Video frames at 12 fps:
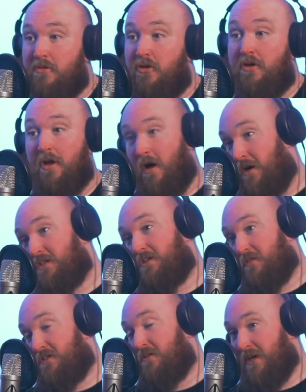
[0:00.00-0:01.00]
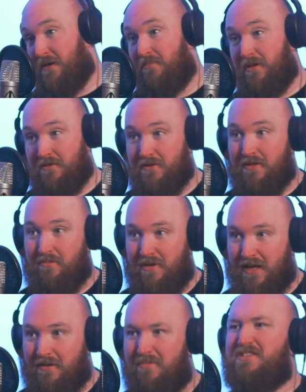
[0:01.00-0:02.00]
You can ask for some earplugs on the
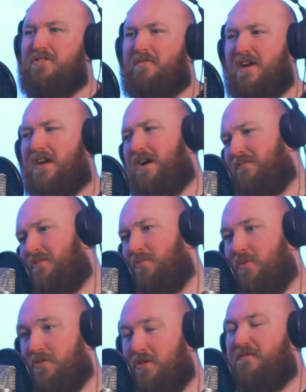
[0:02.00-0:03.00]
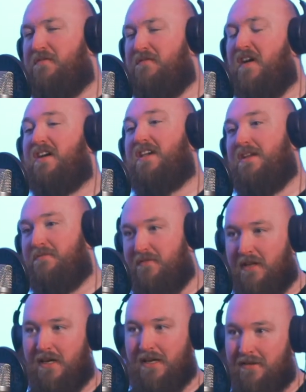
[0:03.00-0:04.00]
plane, but it's not very comfortable. You're fucking
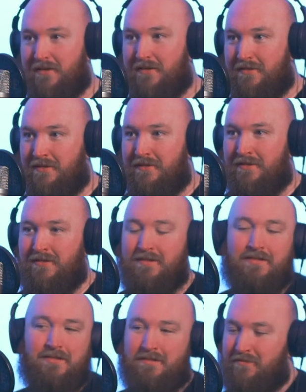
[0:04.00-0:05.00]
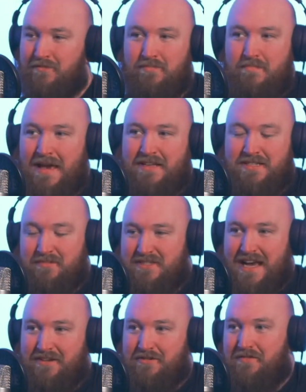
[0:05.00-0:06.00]
flying. Yeah. Make some it's,
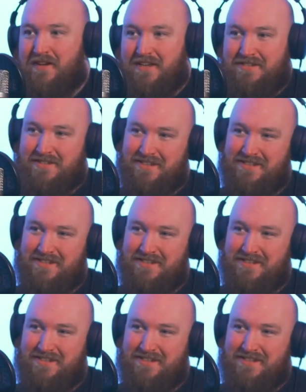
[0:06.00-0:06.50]
sacrifices.